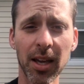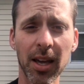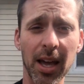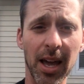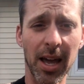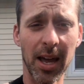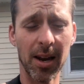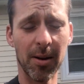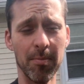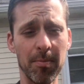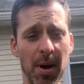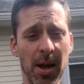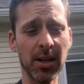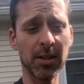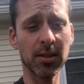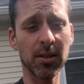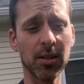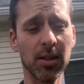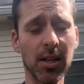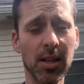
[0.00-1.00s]
And
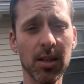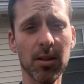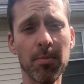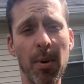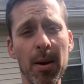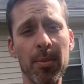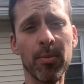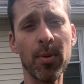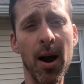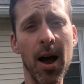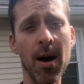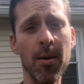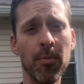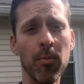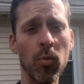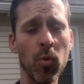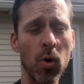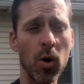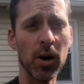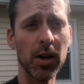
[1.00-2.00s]
basically my
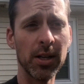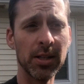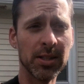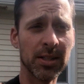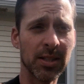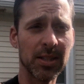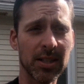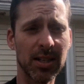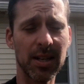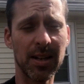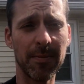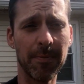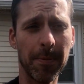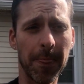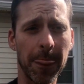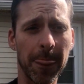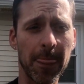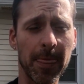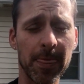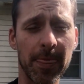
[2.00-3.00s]
problem was
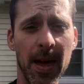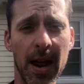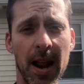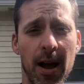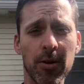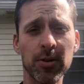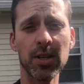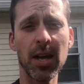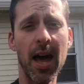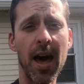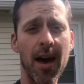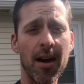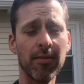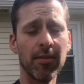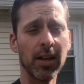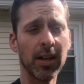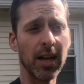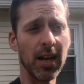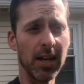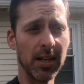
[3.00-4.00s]
that I was
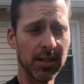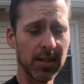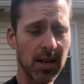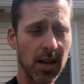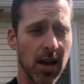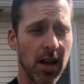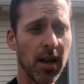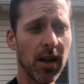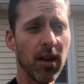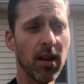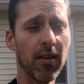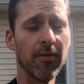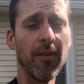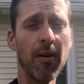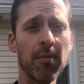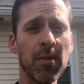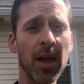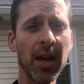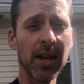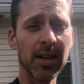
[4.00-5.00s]
having is, if
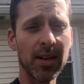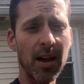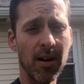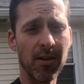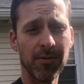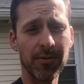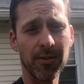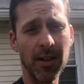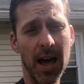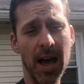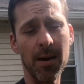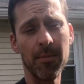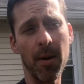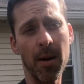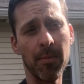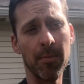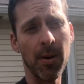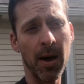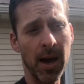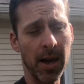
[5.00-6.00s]
I'm laying down flat in my
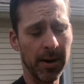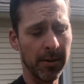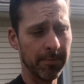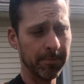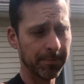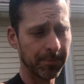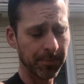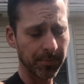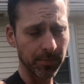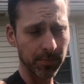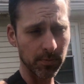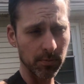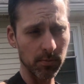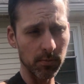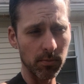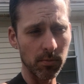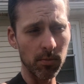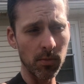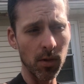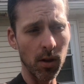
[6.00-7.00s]
bed,
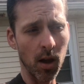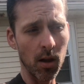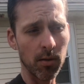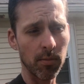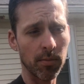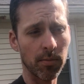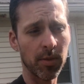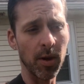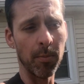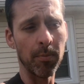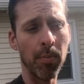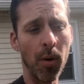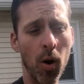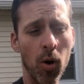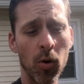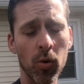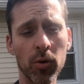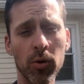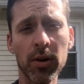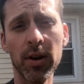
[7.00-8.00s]
the
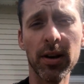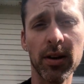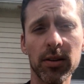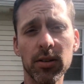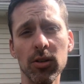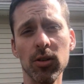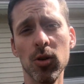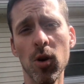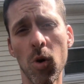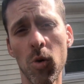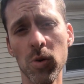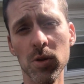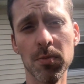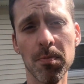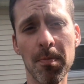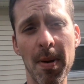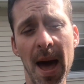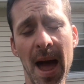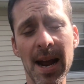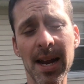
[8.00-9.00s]
bone goes
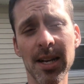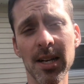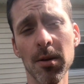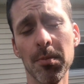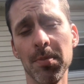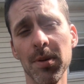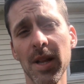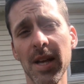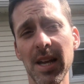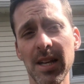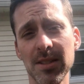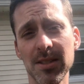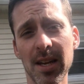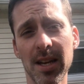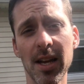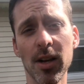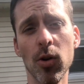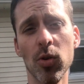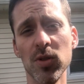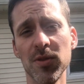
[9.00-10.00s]
back into place,
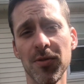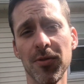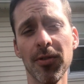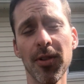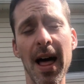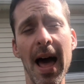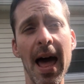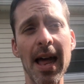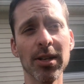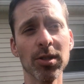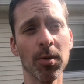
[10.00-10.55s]
like it goes flat.